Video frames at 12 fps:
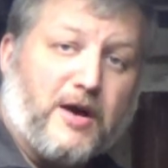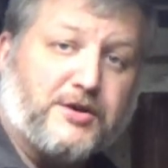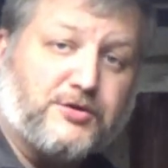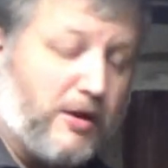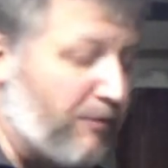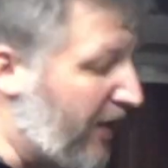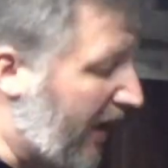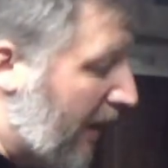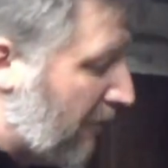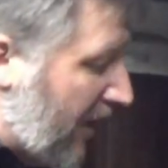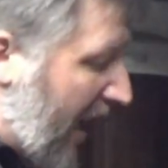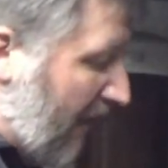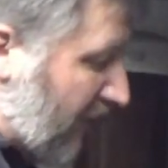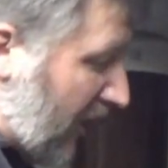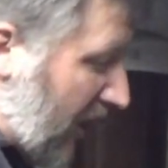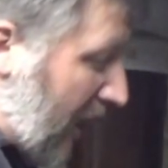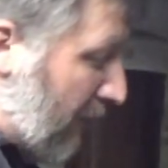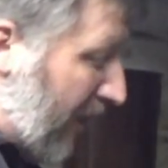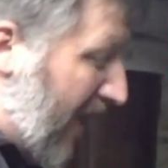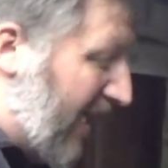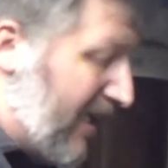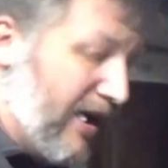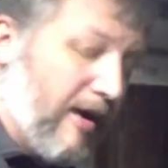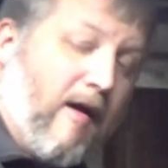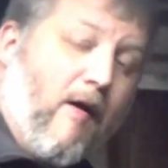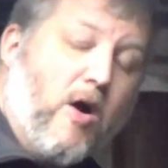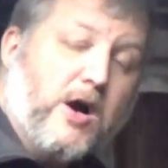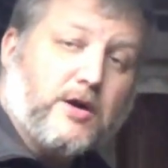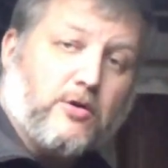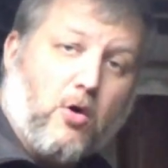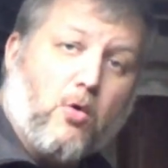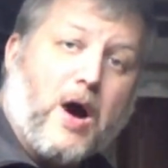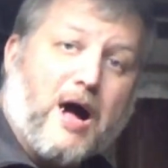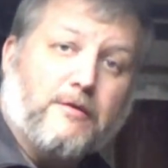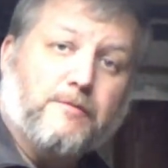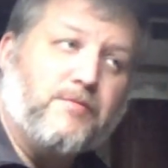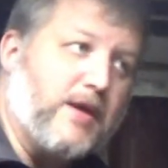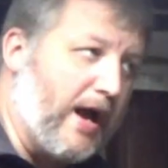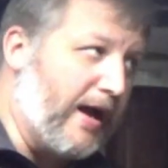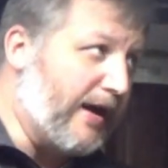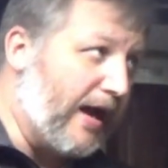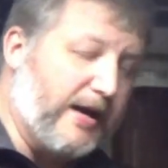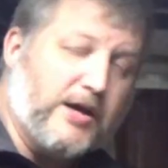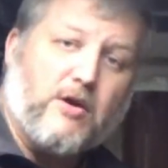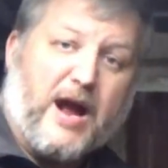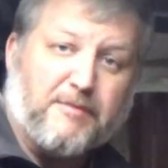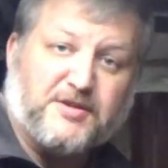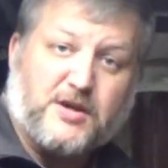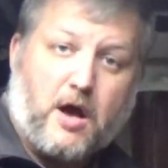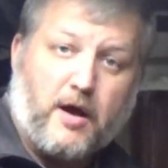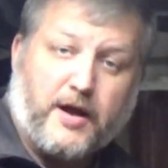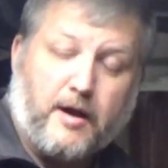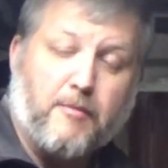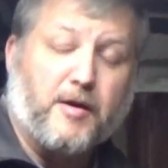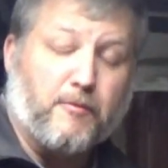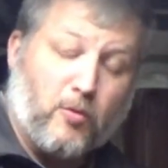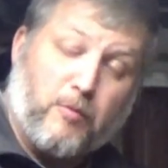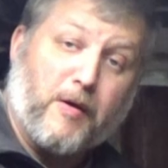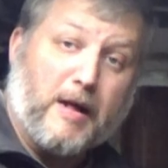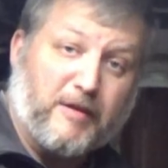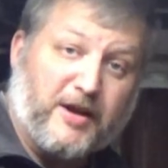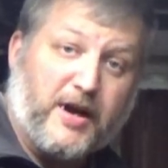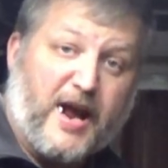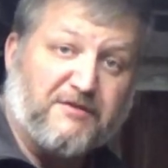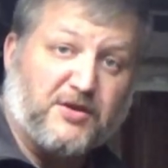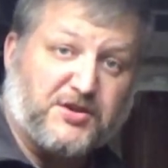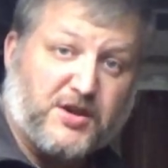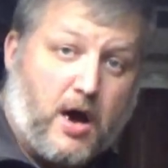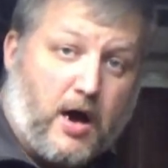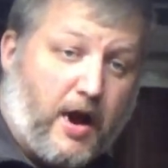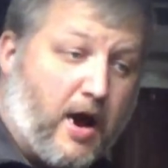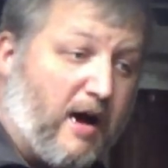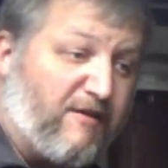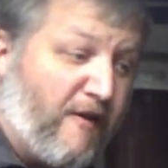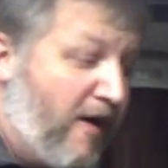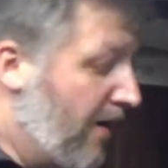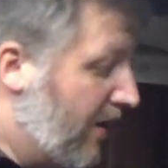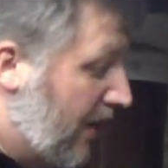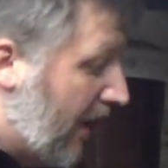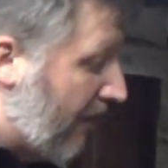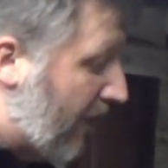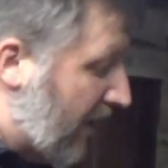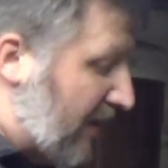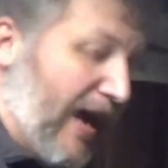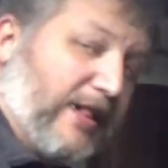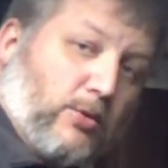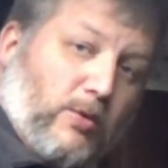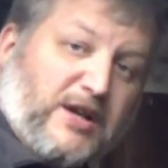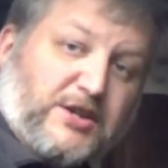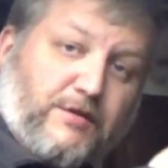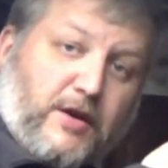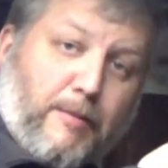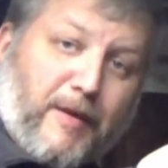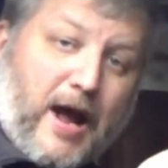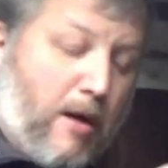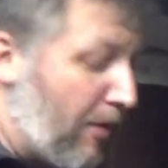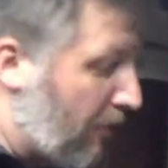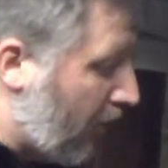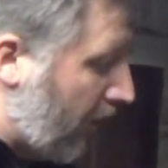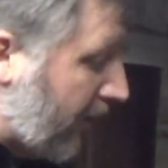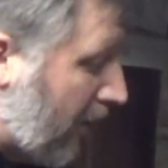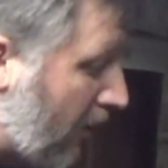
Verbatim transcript: inches. So I'm thinking I'm going to have to clamp it on here, grow out. I, I didn't grab a saw here, but we're probably going to have to saw it off and then take the rest of it up and out. But we're going to